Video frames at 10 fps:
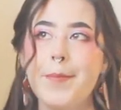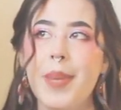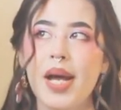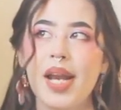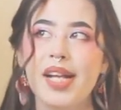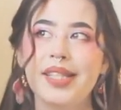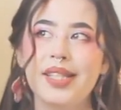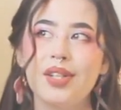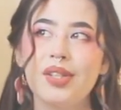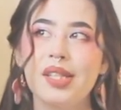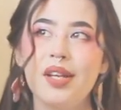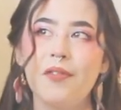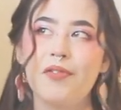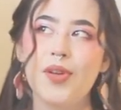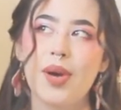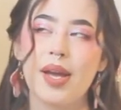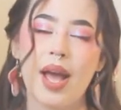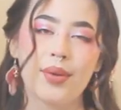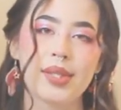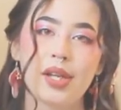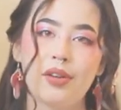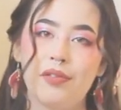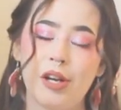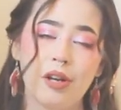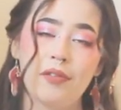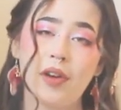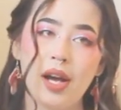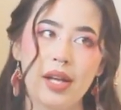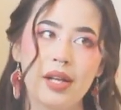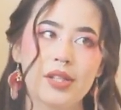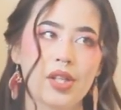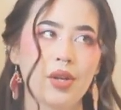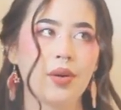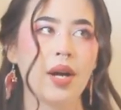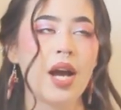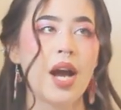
but I still see a few accounts that are verified, so